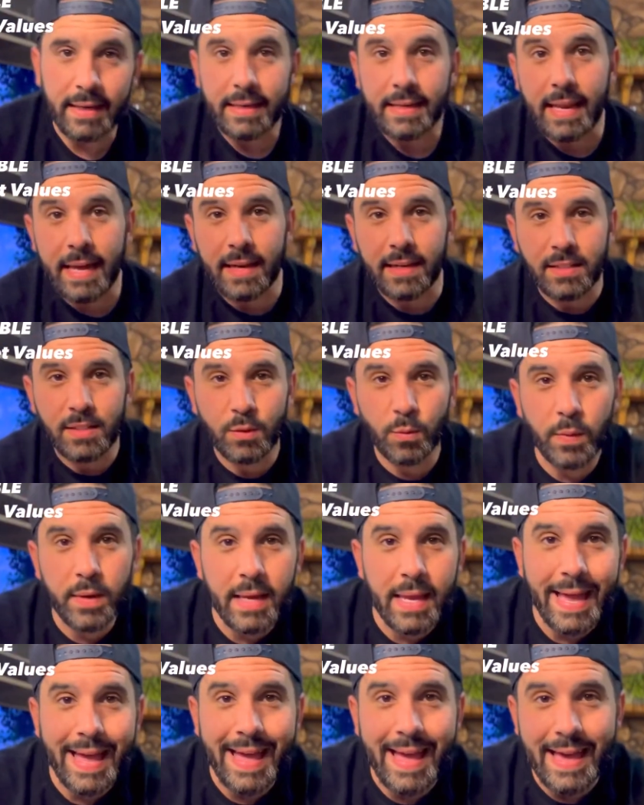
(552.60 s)
next we
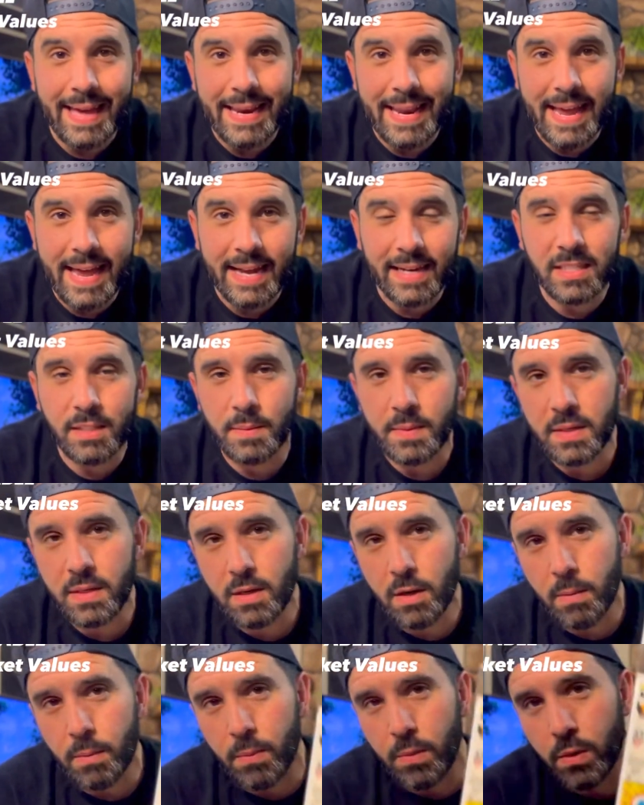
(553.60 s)
had X-Men
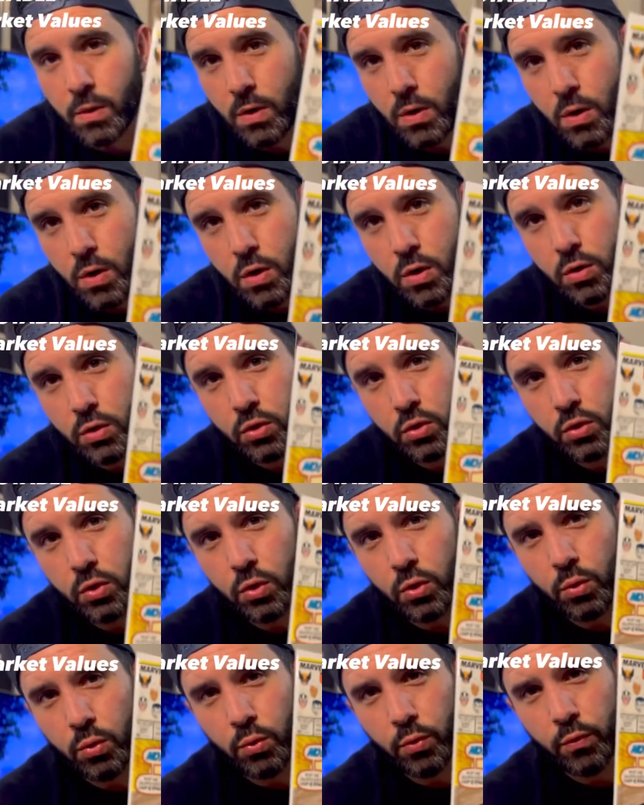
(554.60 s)
number
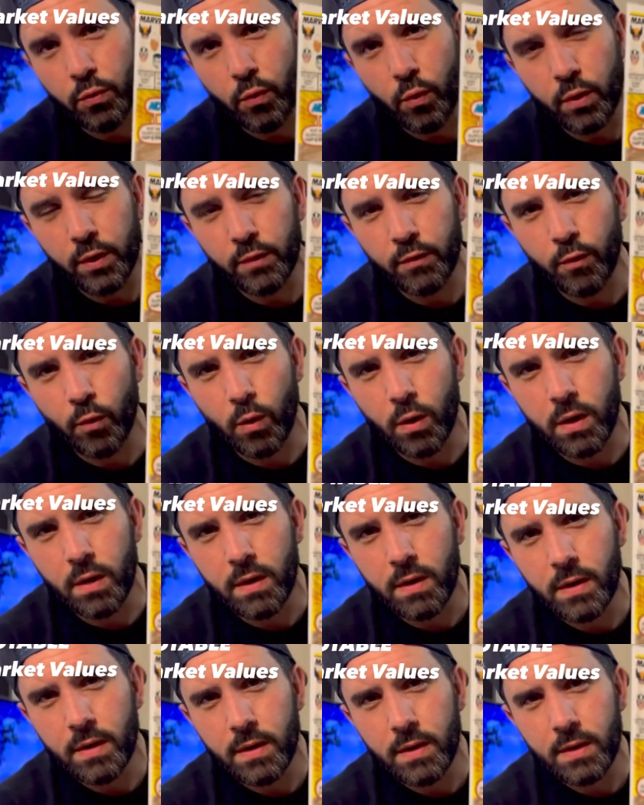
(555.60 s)
244,
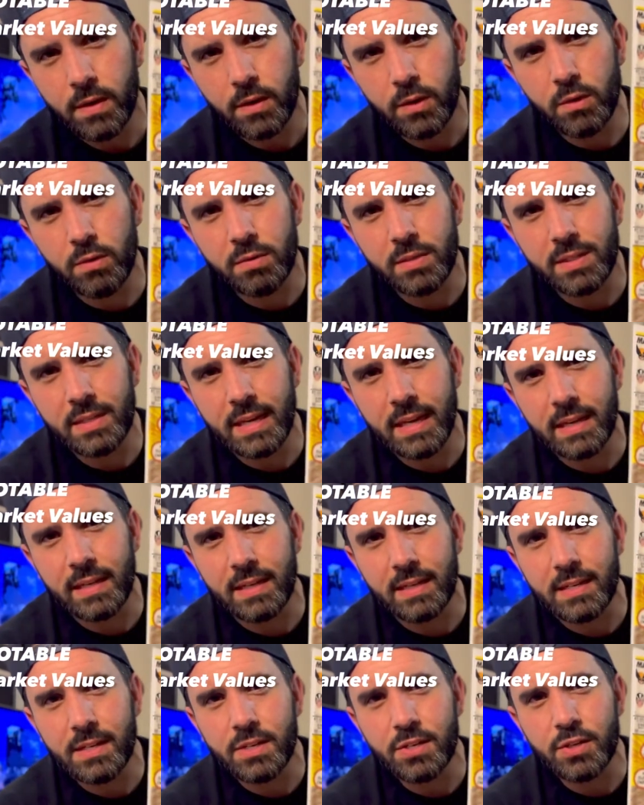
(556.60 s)
newsstand
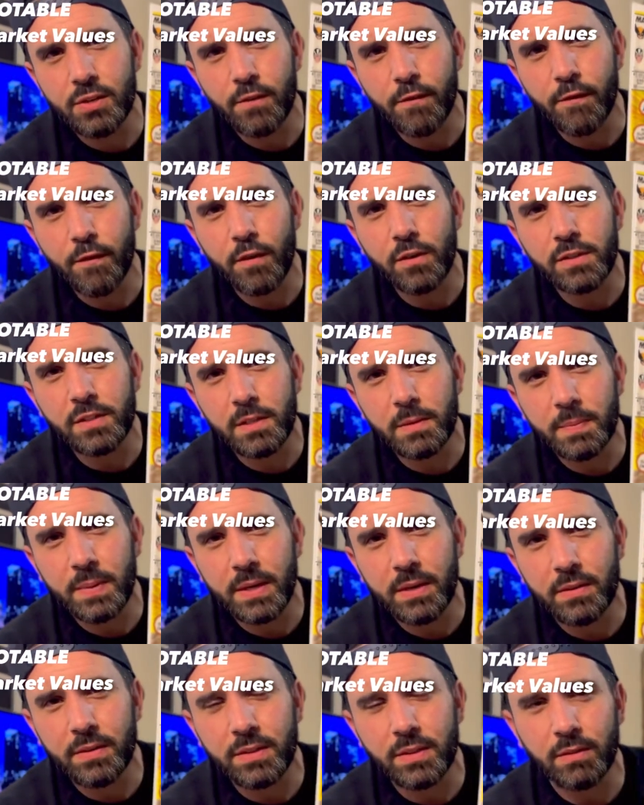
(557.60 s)
edition, first
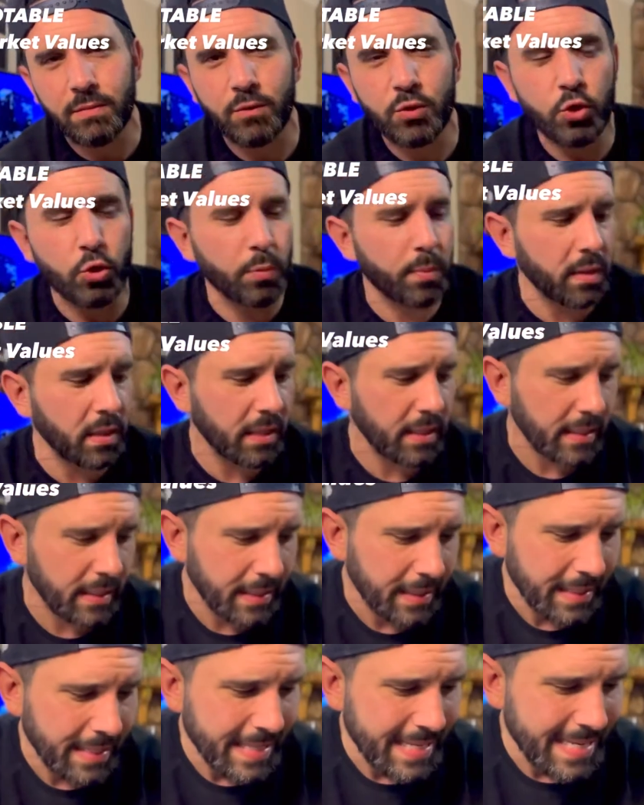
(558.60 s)
appearance of Jubilee.